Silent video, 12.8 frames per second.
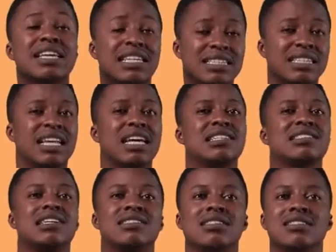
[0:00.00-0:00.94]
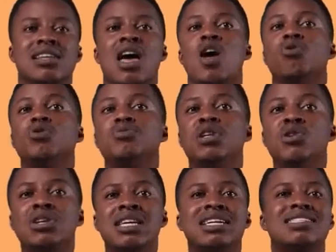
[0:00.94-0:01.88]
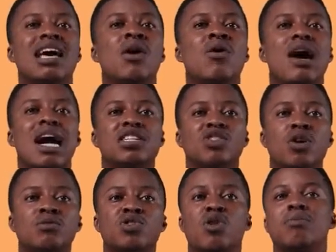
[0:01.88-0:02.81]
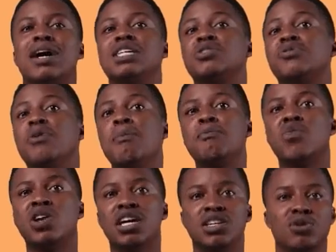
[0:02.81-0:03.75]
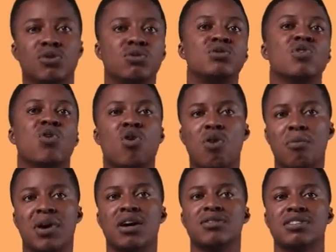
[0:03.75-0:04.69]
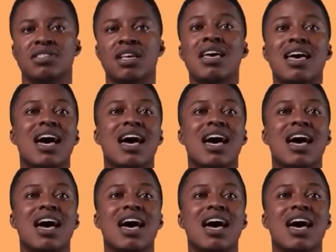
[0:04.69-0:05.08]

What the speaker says: In the next lesson, we'll be looking at how atoms combine to form molecules or compounds.